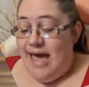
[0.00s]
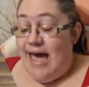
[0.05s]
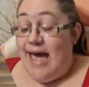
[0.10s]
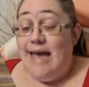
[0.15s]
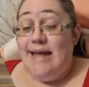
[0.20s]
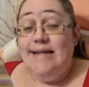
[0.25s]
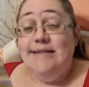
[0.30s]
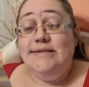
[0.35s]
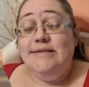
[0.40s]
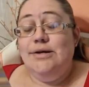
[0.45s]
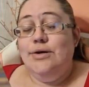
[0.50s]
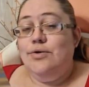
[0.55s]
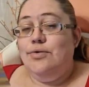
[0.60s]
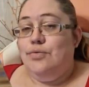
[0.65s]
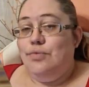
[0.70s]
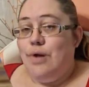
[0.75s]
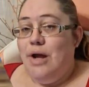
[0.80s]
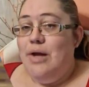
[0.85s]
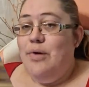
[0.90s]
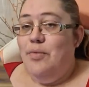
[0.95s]
And it's a
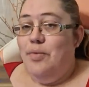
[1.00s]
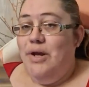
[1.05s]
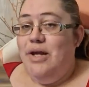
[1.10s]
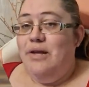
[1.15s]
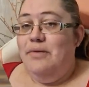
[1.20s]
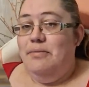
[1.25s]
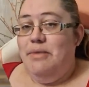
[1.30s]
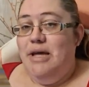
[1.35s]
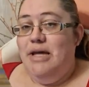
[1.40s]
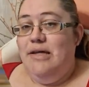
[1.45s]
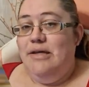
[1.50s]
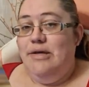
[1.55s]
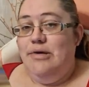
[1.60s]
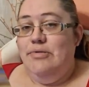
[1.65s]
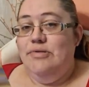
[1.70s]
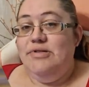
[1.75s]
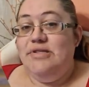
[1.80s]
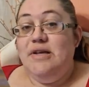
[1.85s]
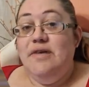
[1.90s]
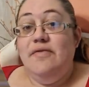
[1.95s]
great way to make
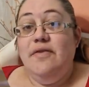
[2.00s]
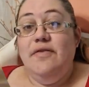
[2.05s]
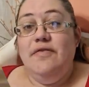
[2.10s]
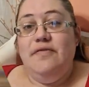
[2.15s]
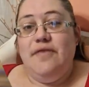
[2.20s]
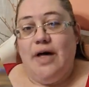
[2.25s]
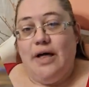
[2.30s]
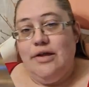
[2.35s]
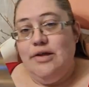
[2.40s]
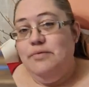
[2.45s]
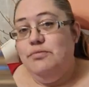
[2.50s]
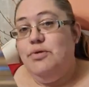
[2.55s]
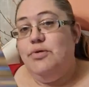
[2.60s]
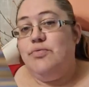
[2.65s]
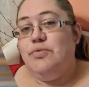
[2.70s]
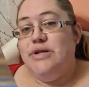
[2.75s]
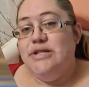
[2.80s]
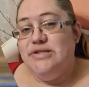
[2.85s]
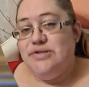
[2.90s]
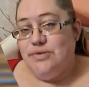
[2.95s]
use of a valuable
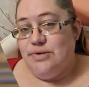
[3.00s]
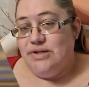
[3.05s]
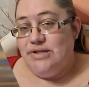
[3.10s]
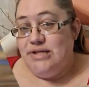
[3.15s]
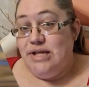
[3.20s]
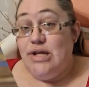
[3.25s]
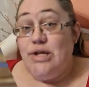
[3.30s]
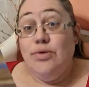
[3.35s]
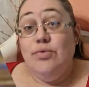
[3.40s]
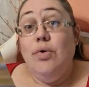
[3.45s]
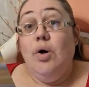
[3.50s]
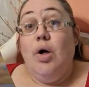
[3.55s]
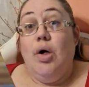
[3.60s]
resource that you